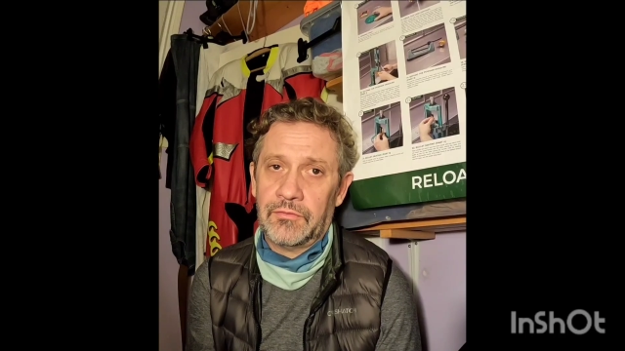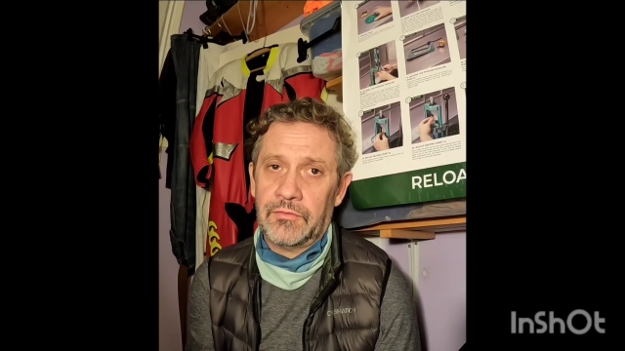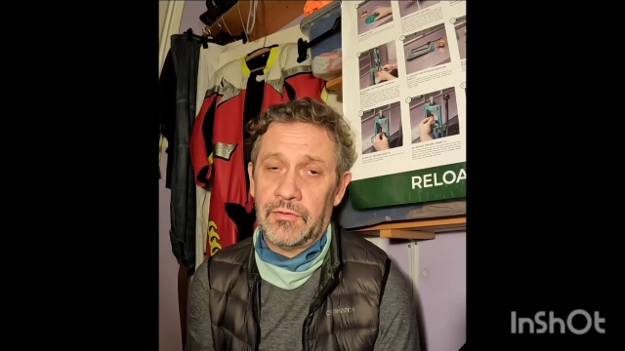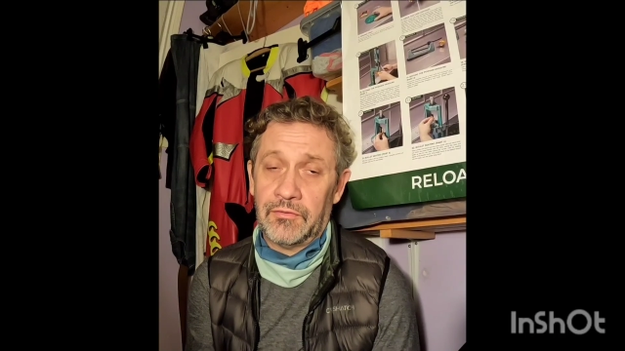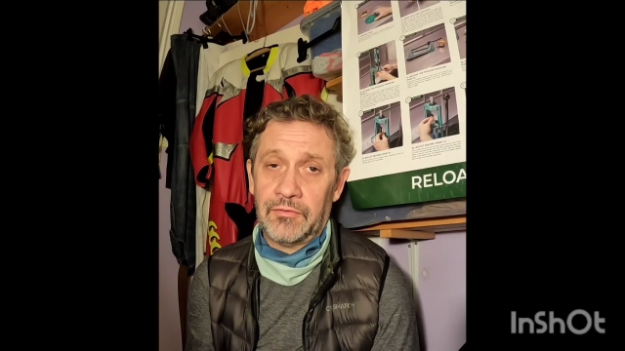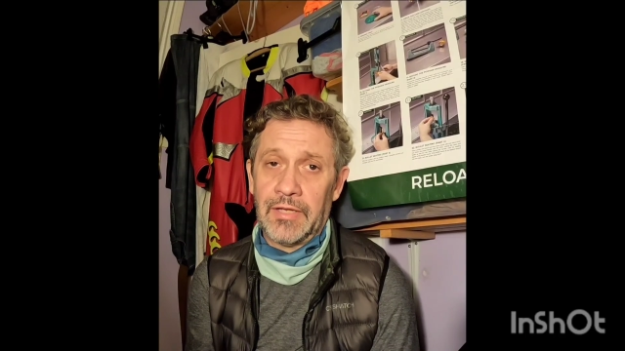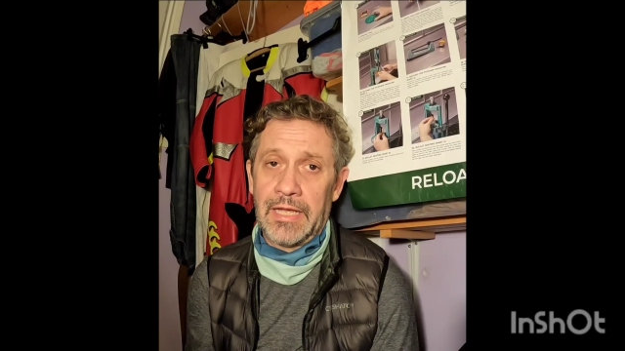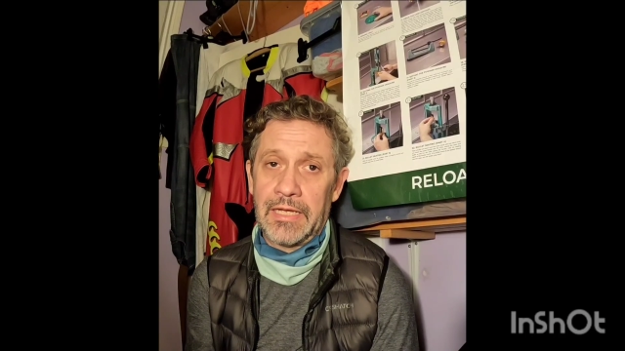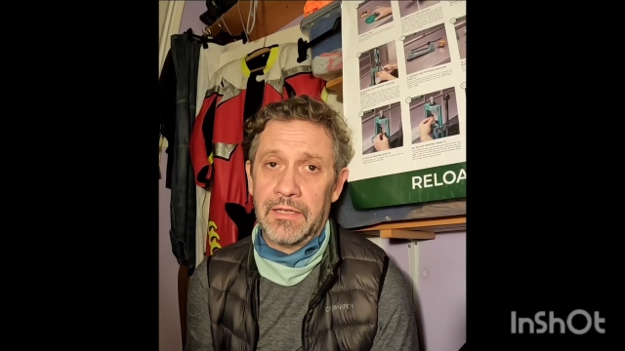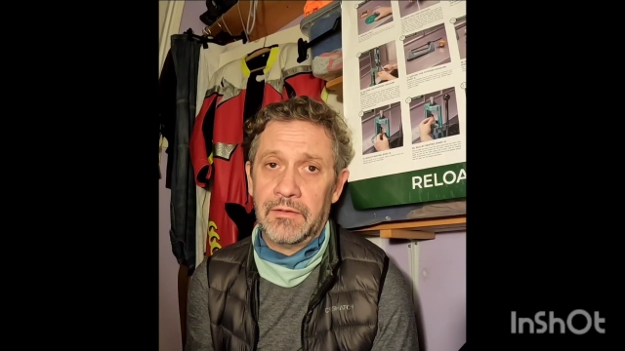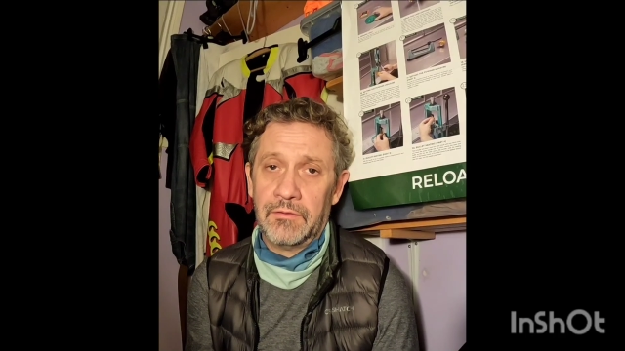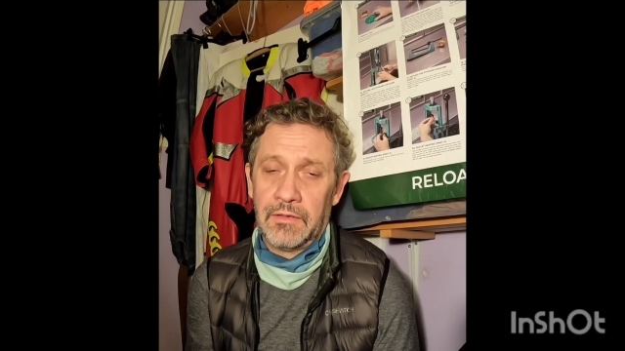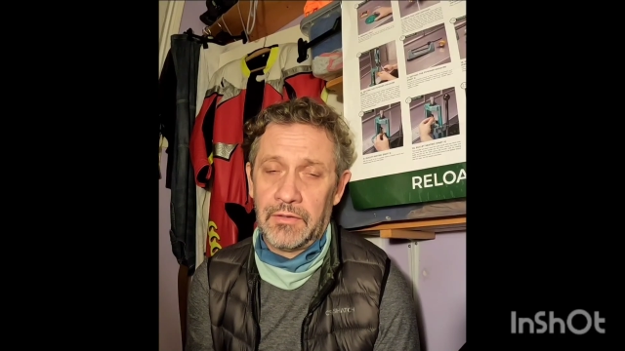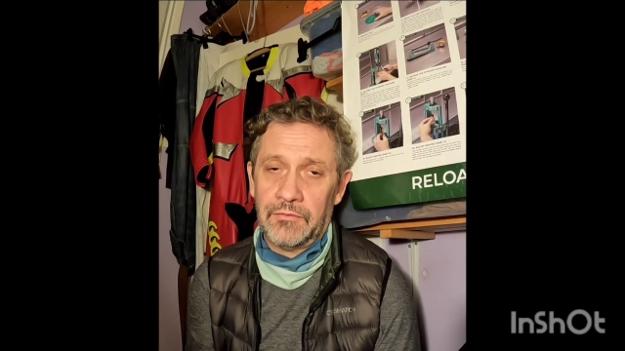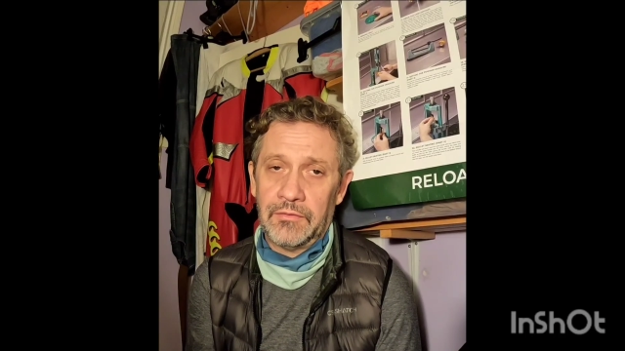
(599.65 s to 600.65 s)
see
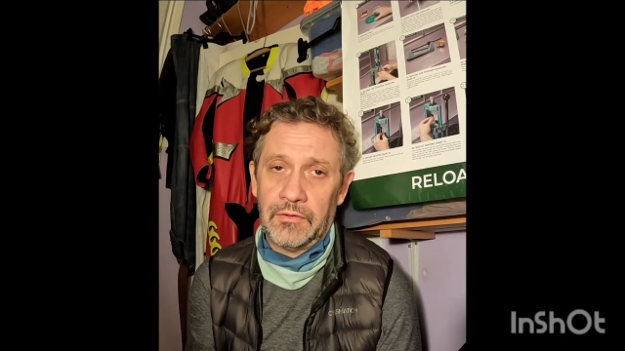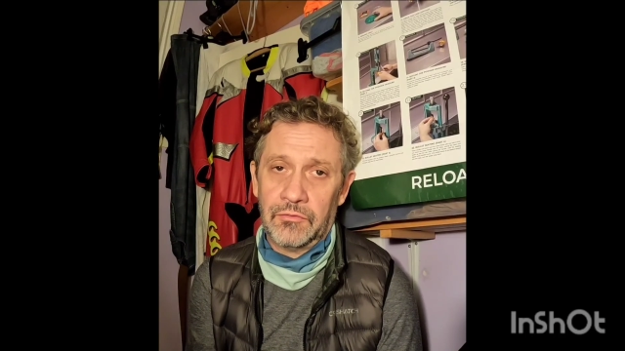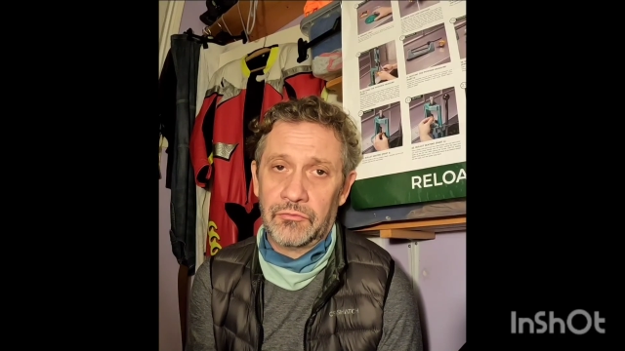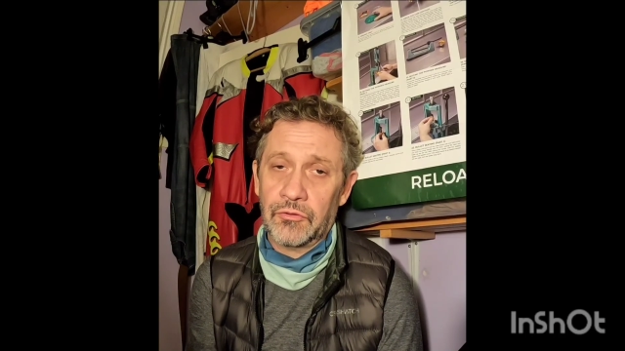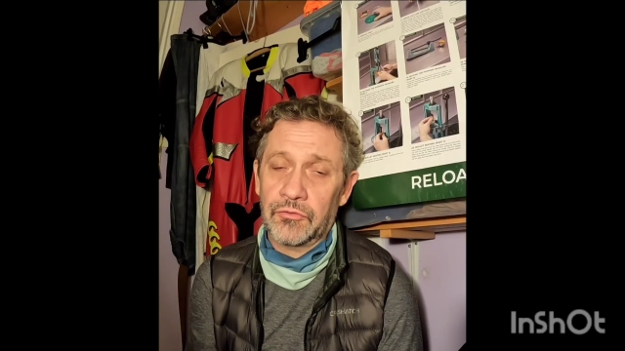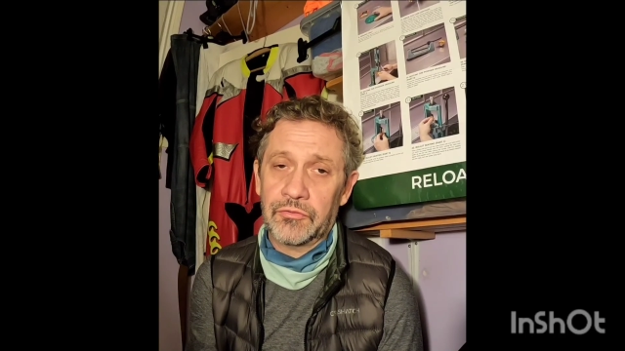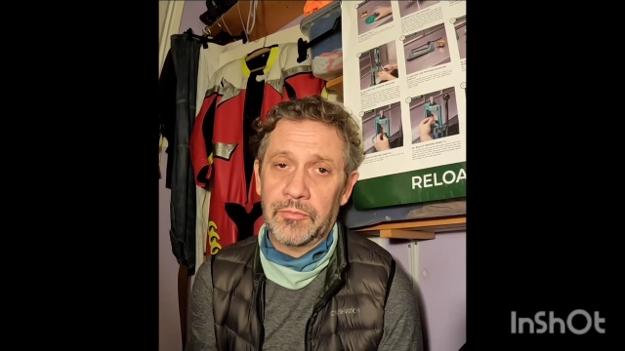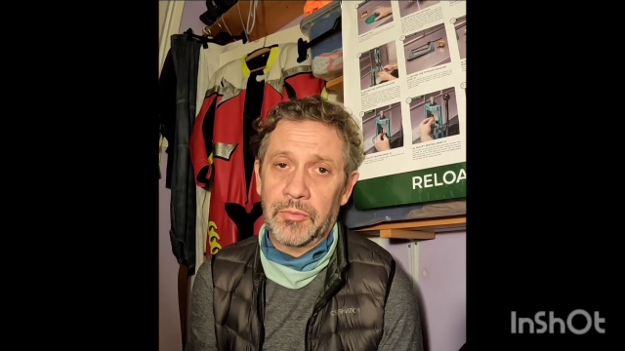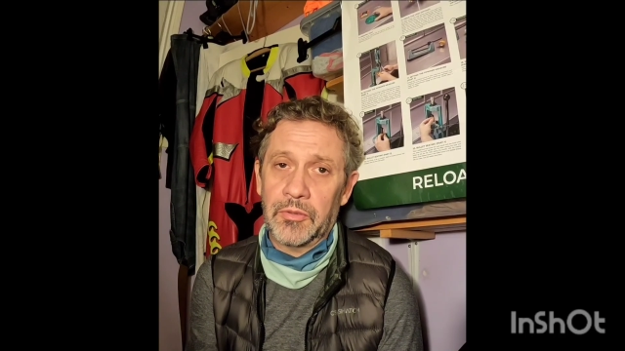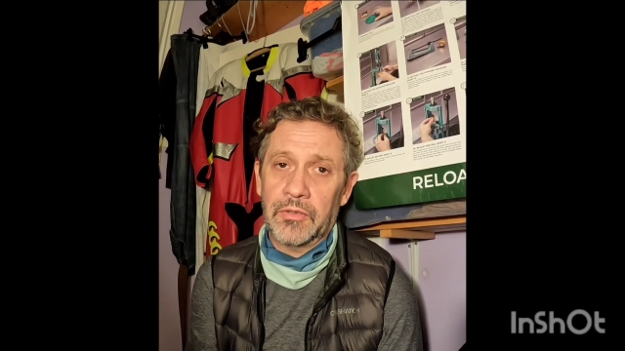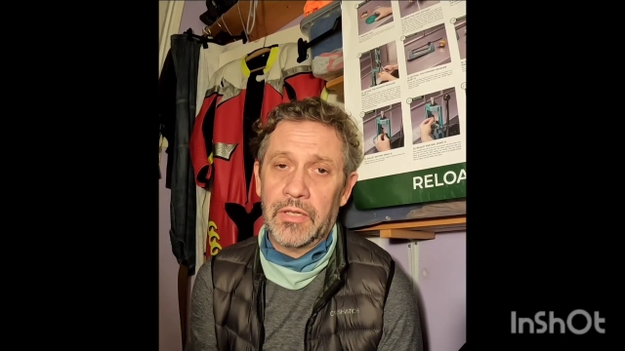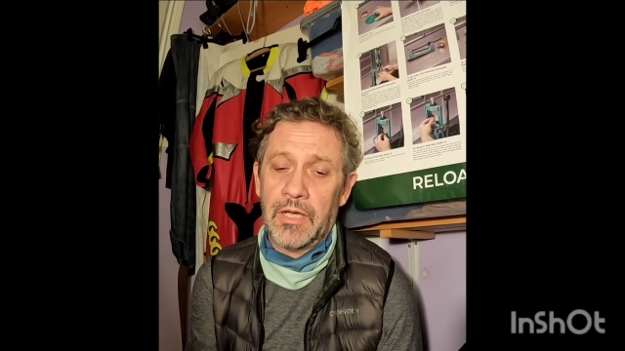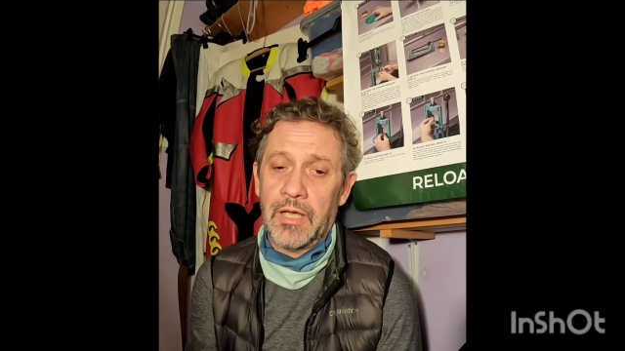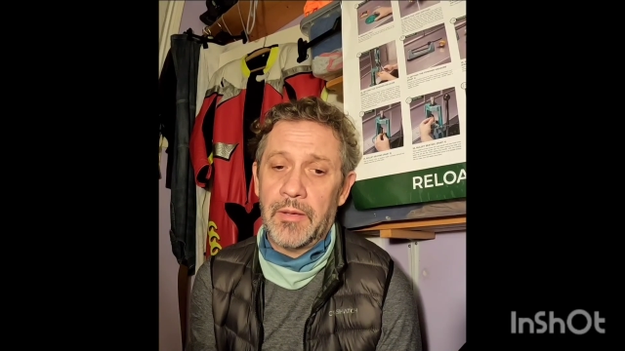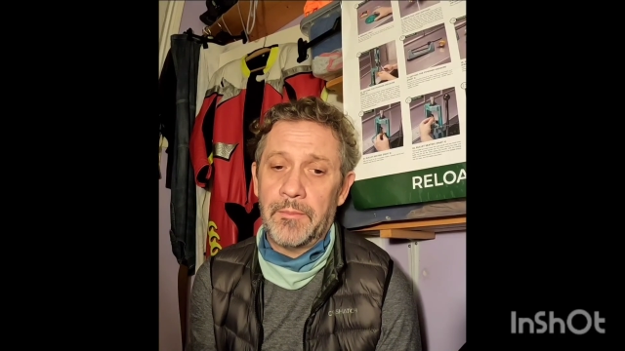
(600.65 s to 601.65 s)
as an instructor, but